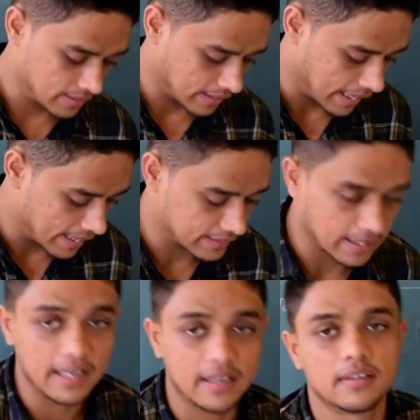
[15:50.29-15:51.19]

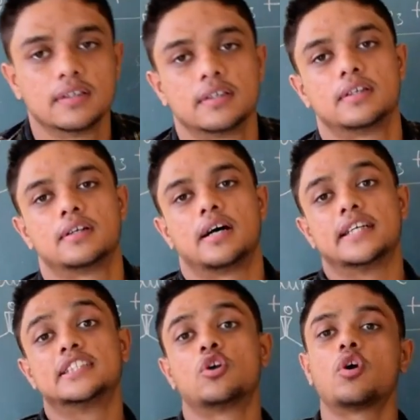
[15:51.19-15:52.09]
Diethyl
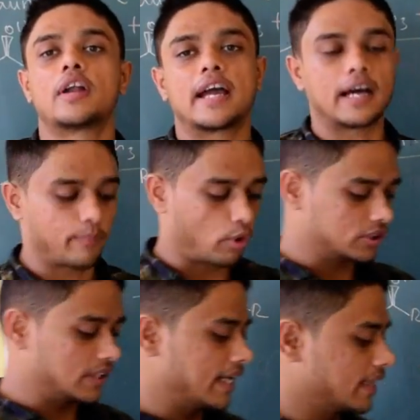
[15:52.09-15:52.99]
azido
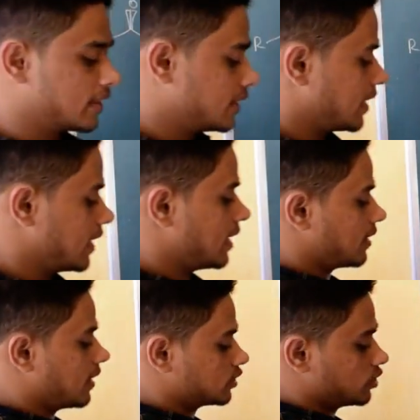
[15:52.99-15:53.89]
dicarboxylate. Here
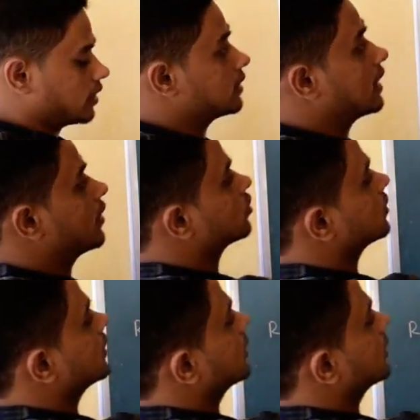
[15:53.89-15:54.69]
also they used